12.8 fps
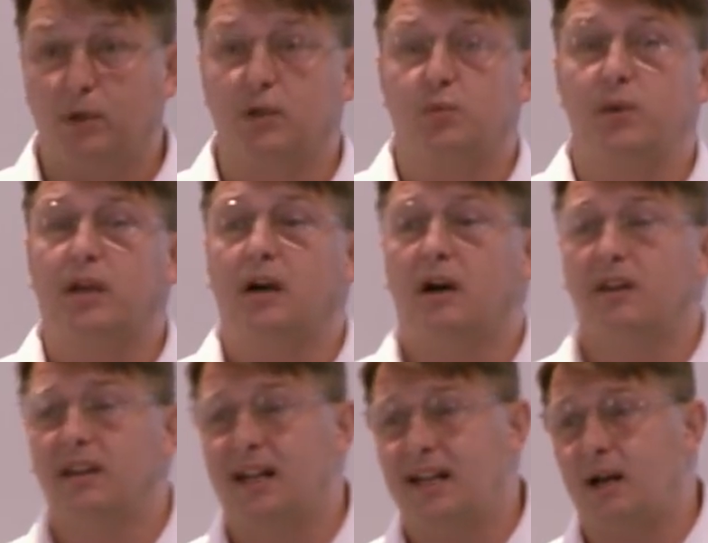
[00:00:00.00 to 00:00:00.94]
because we
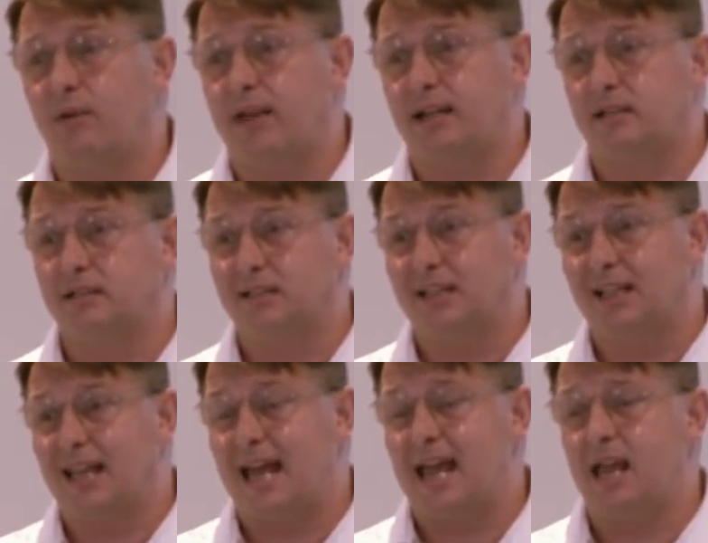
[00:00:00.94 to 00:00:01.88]
can't allow that to
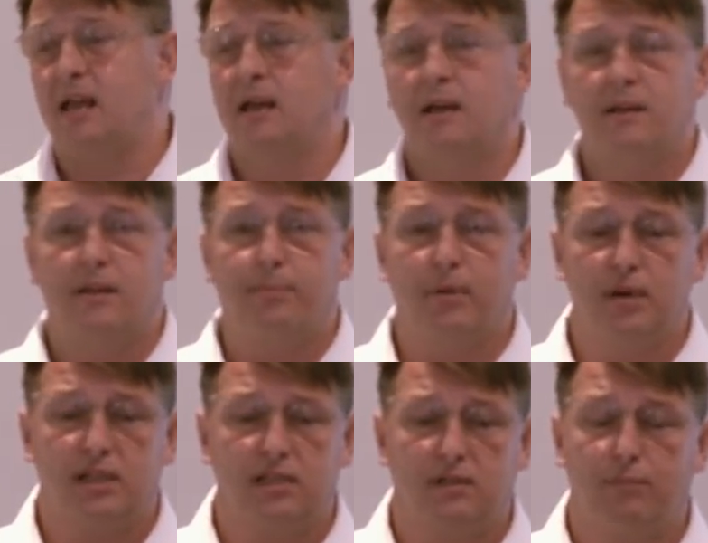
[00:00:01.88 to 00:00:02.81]
delay the
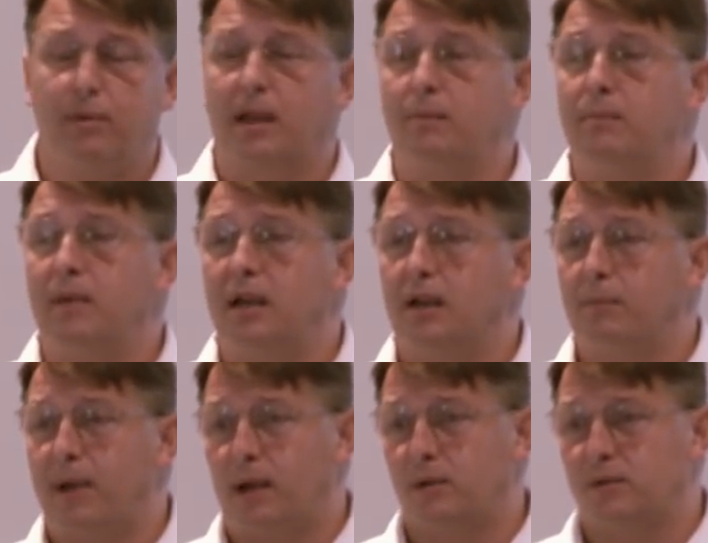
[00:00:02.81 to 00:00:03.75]
process of bringing media
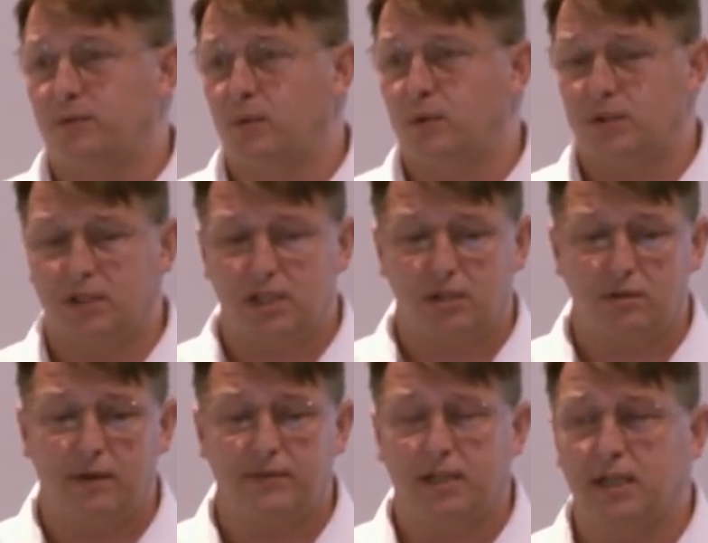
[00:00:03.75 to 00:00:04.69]
backwards and forwards to disk
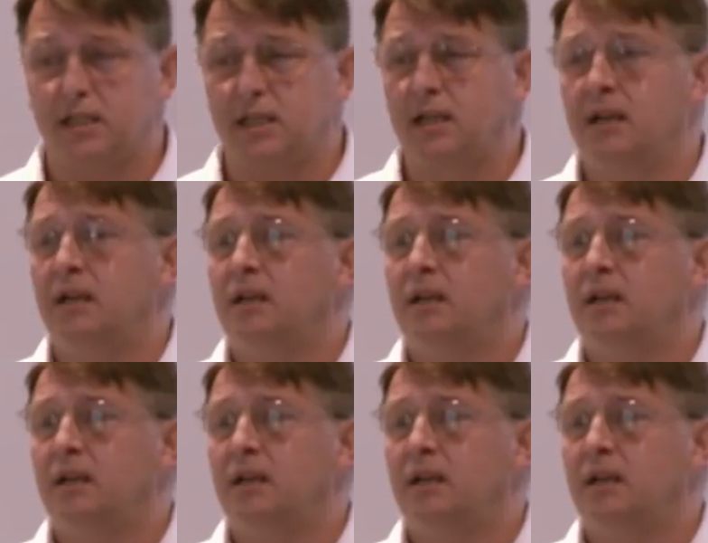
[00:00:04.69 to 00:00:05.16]
drive sets.